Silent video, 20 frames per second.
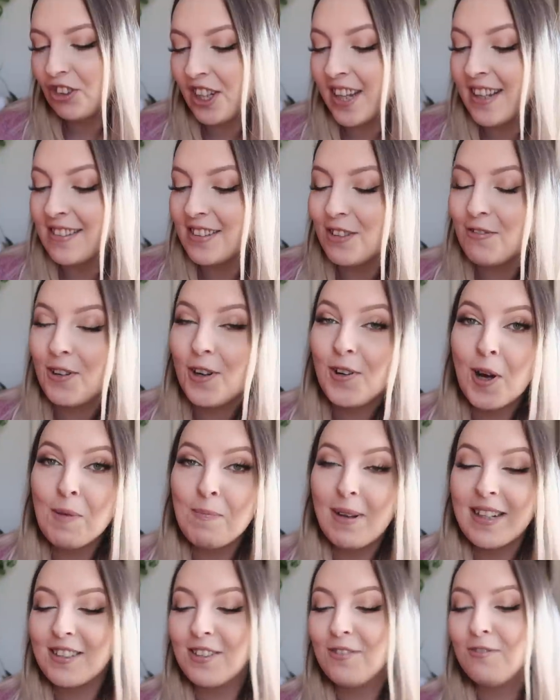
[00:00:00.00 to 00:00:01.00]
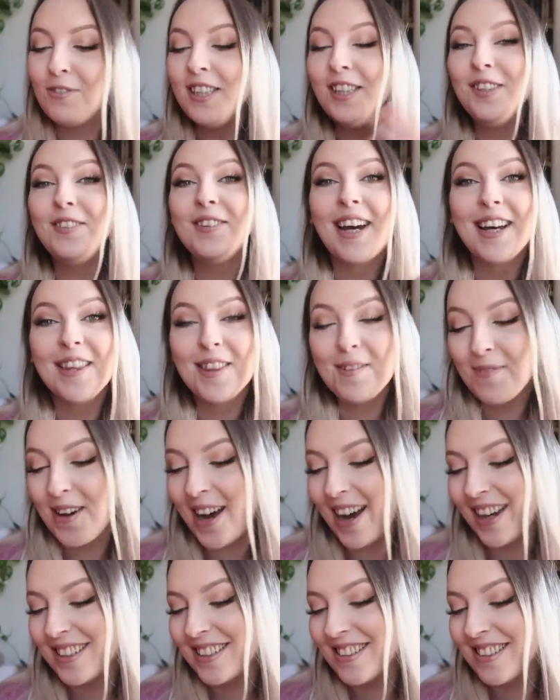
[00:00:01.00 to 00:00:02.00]
She hits the road hoping to reunite the
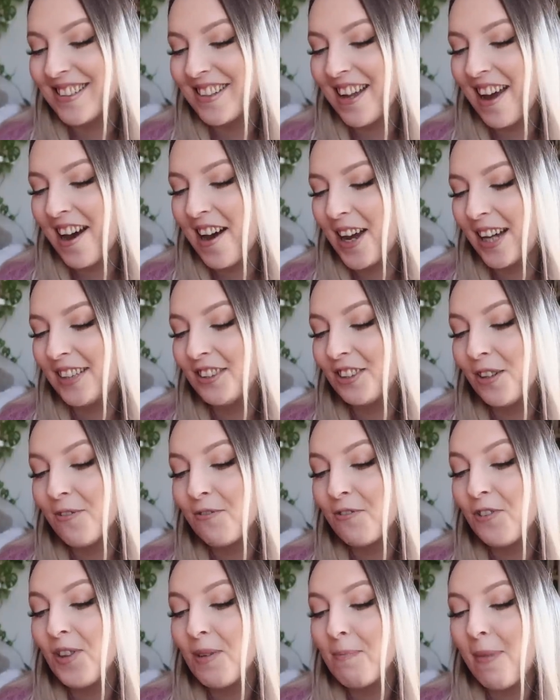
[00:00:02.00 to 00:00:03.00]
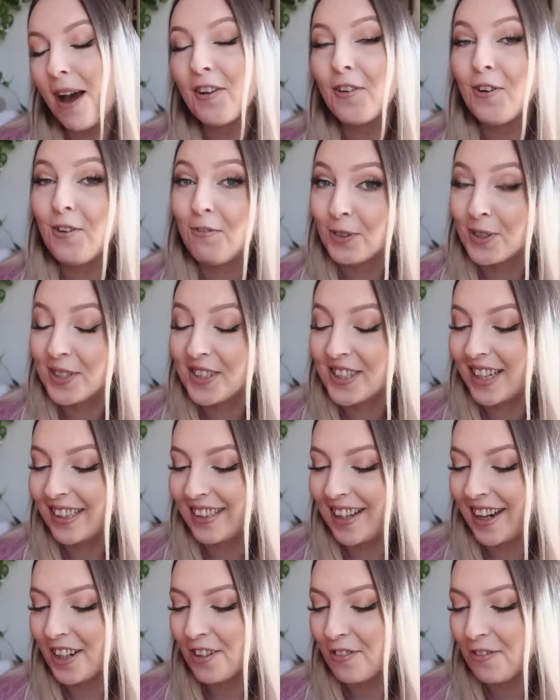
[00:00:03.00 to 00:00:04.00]
band and confront the man who ruined her
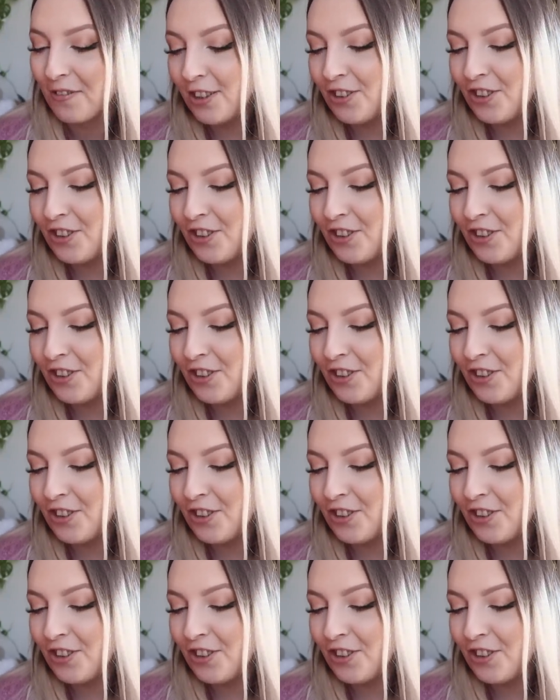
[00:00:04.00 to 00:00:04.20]
life.